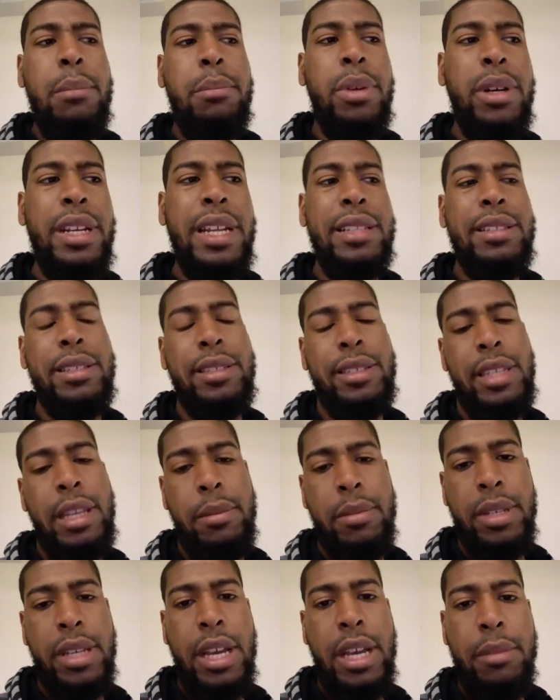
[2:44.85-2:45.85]
But at the
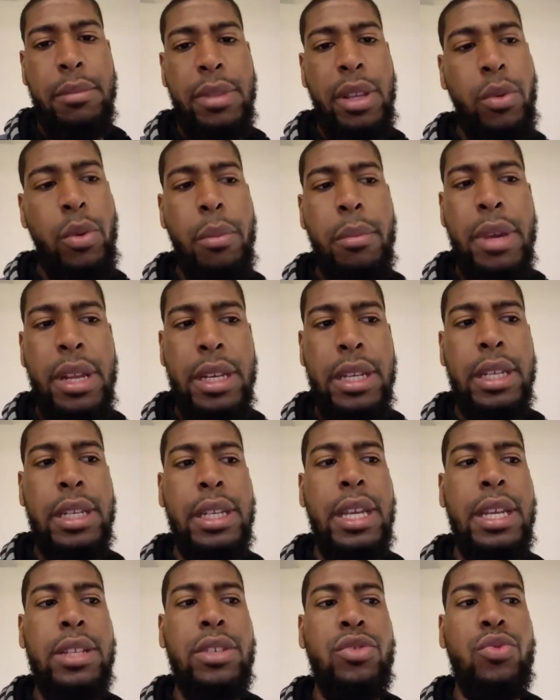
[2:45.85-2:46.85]
same time, there were many
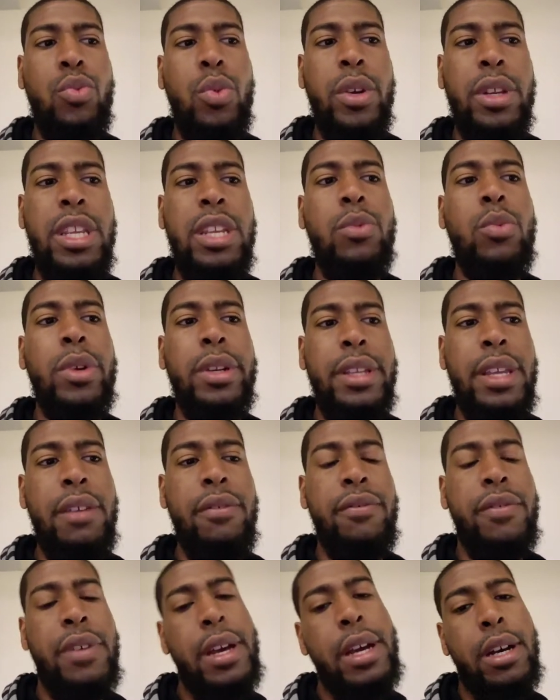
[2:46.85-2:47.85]
occasions where he would
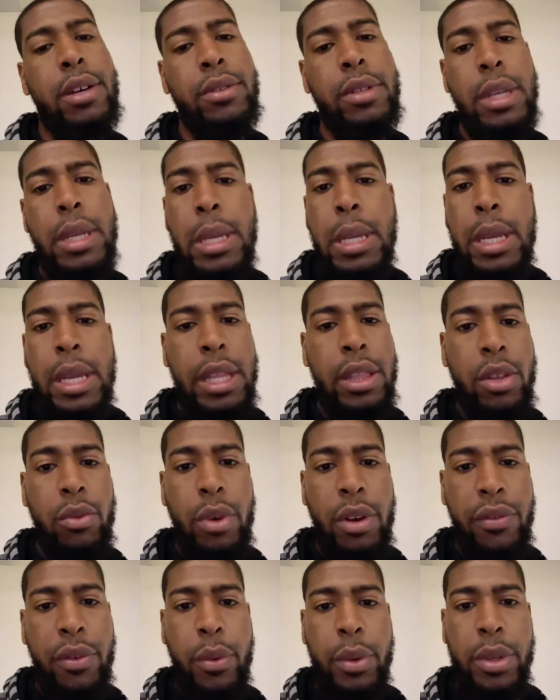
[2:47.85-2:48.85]
get fouled, and the
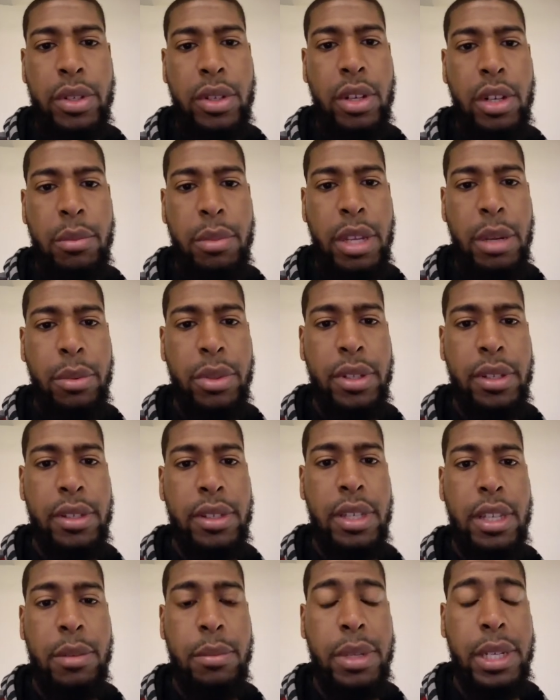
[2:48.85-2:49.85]
referees couldn't be able to
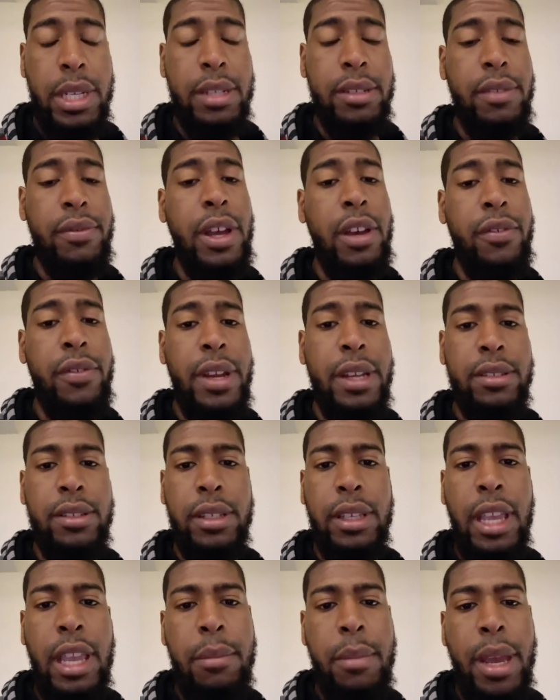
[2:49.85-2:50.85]
see it because of how fast
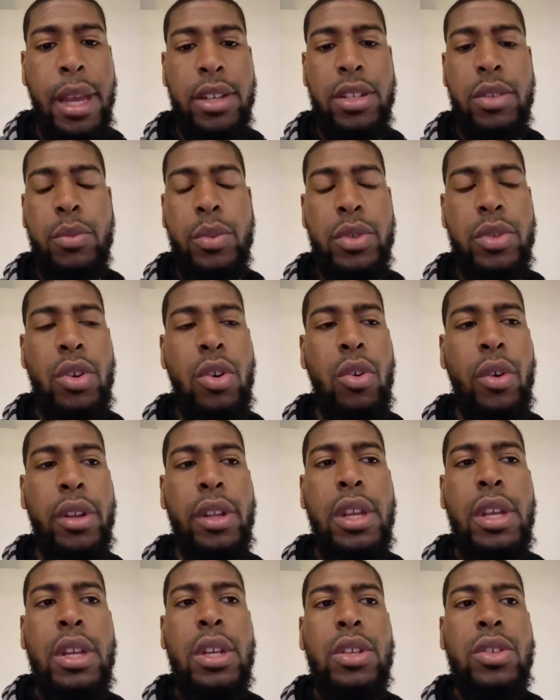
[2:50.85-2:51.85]
the game action was
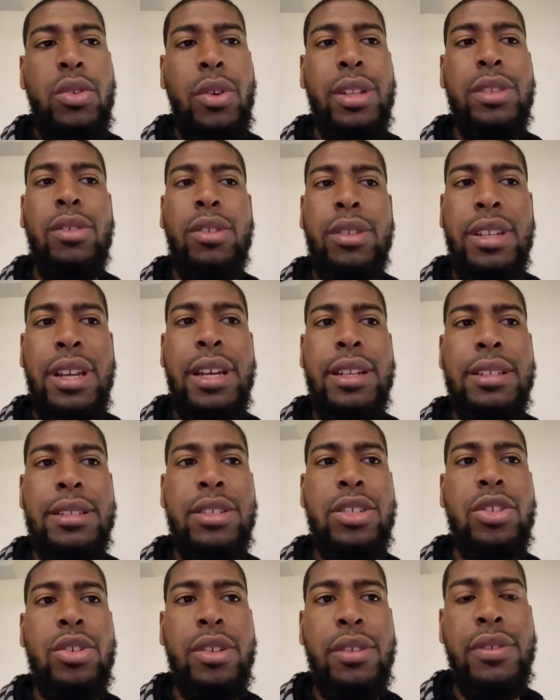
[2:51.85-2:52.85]
going. So I thought
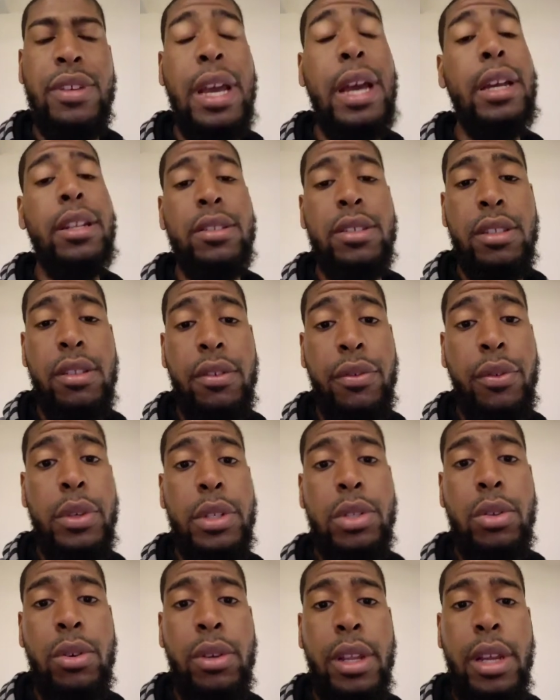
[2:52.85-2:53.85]
Giannis should have gotten to the
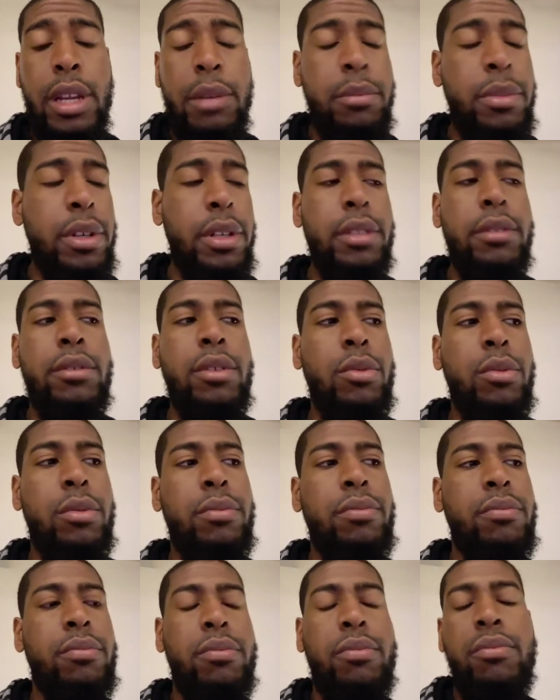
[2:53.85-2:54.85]
free throw line, but the
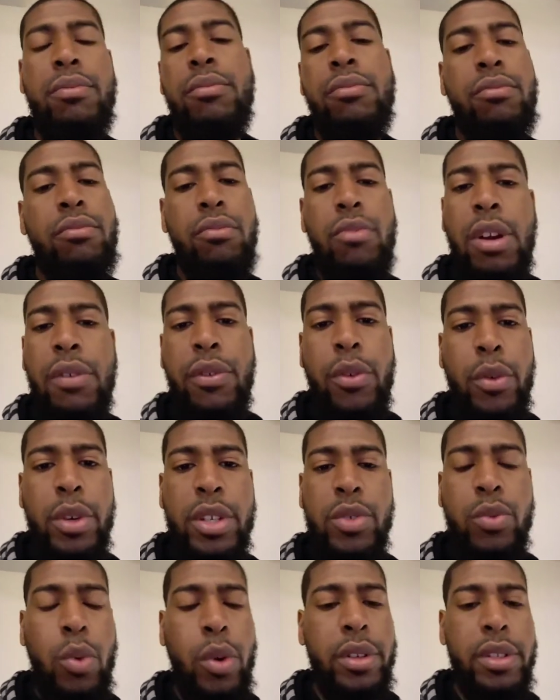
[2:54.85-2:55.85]

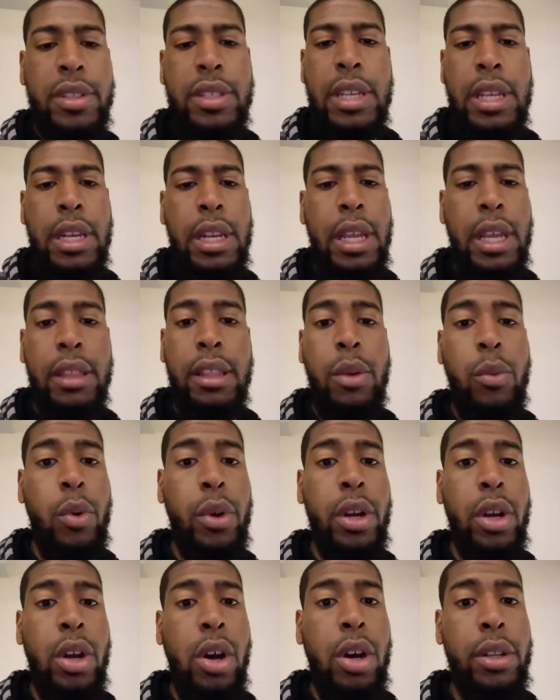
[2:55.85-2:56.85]
referees weren't seeing it and they
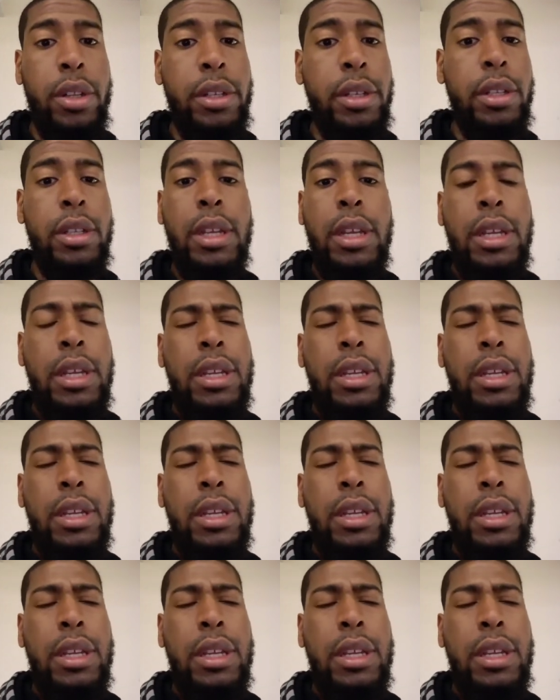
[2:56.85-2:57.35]
weren't calling it.